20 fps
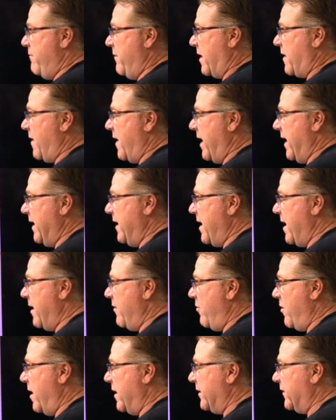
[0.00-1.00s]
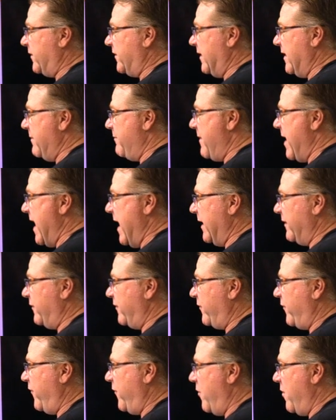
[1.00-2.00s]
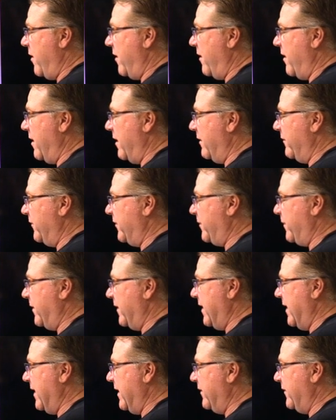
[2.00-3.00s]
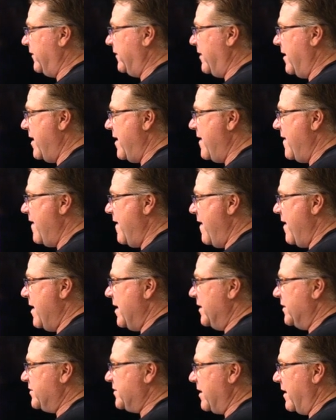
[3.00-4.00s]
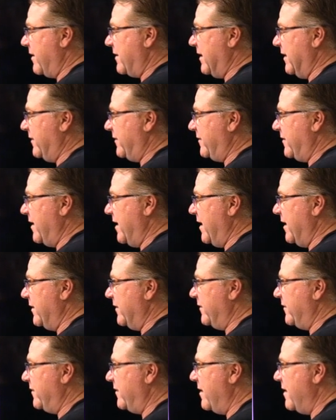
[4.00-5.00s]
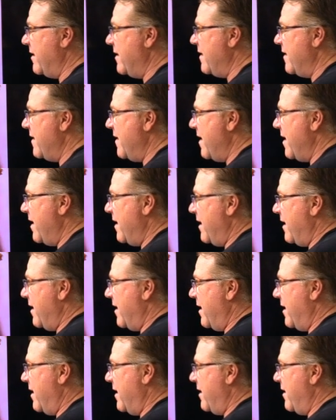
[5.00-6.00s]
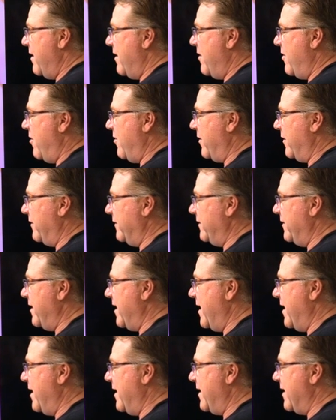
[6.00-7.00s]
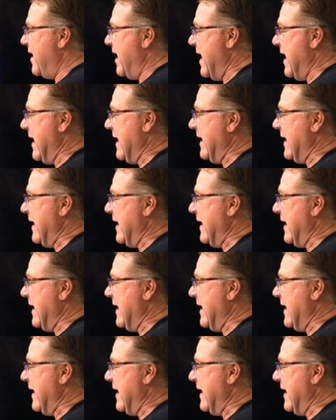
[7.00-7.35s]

McLean, I want to see Matt's forearms, please. Sharky says, horn dog.